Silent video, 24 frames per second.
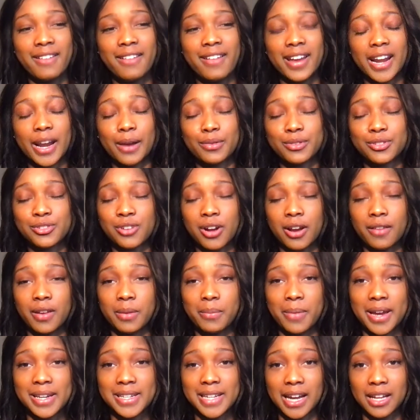and I was driving
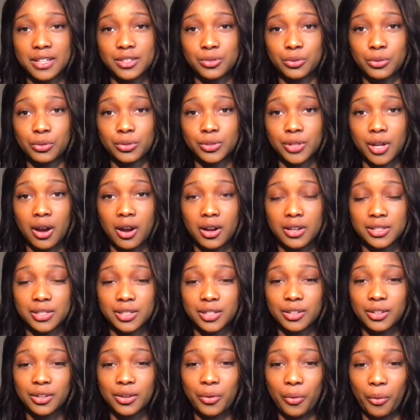my dad's old
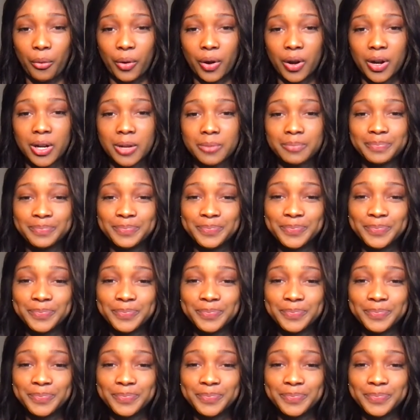Honda Accord.